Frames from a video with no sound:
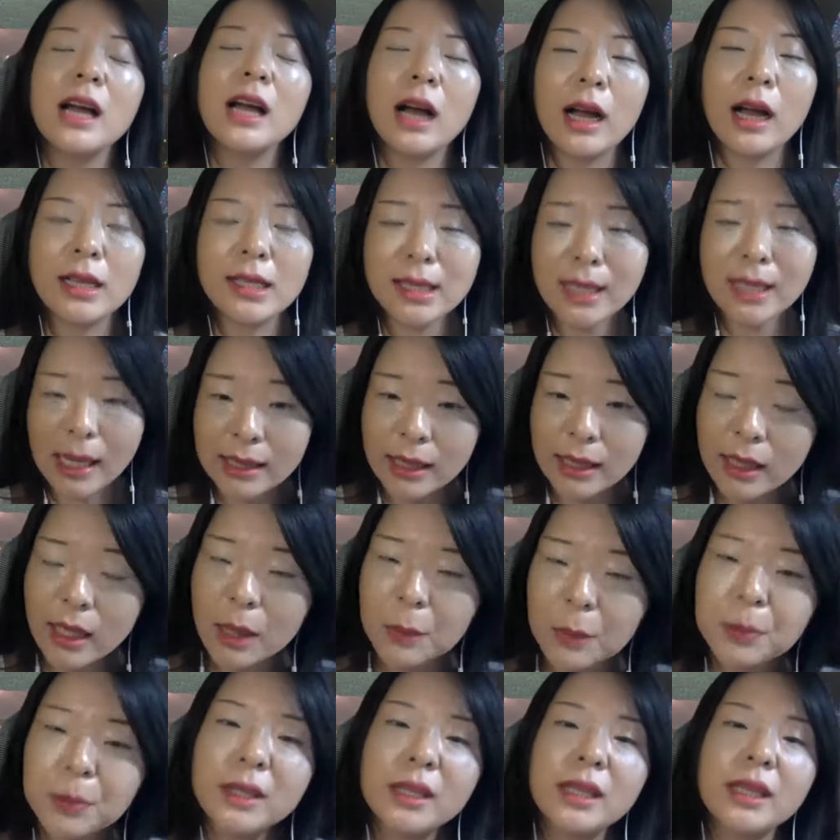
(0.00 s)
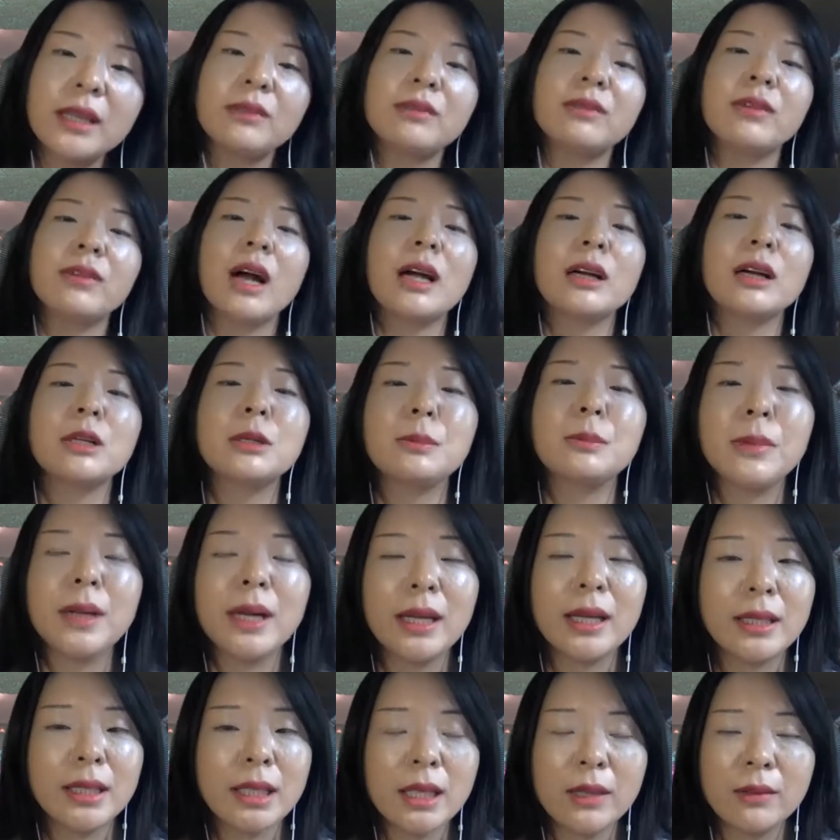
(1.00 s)
setting up the
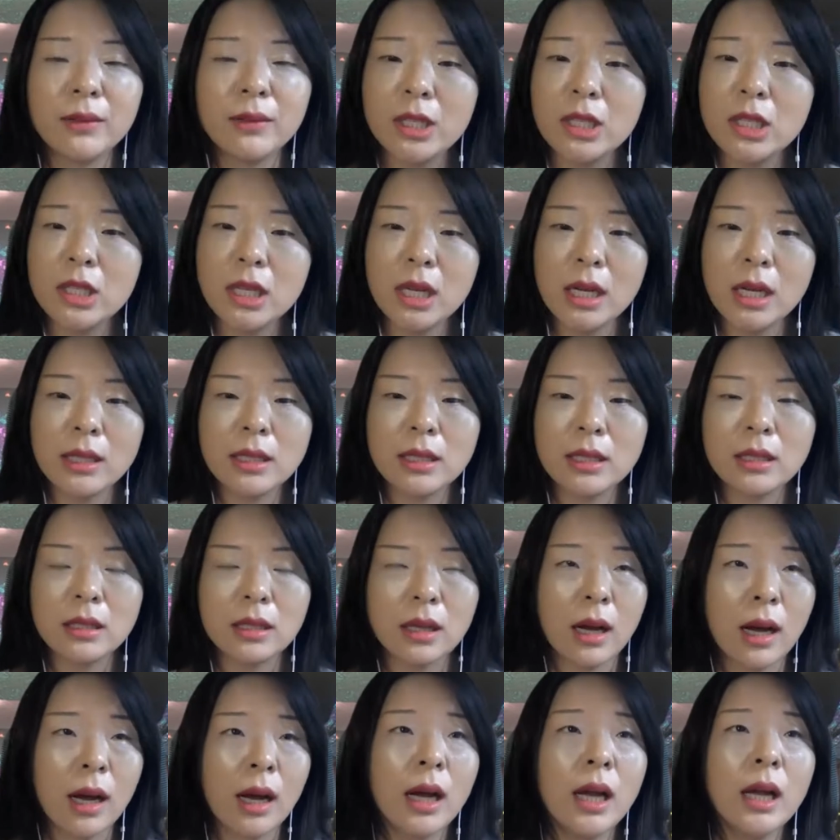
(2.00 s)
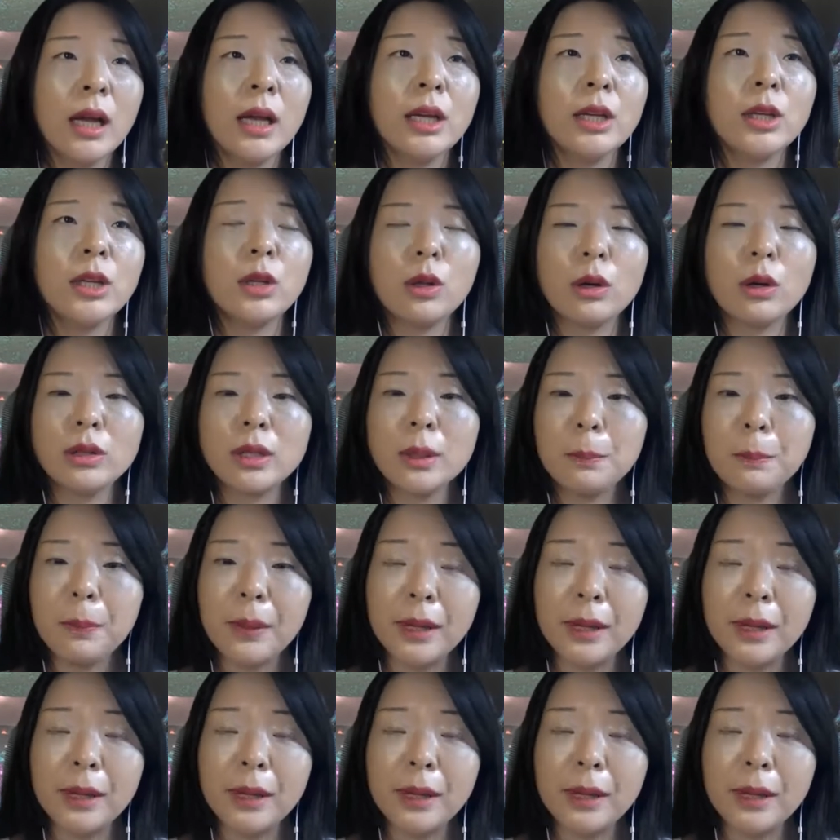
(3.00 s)
environment, even just the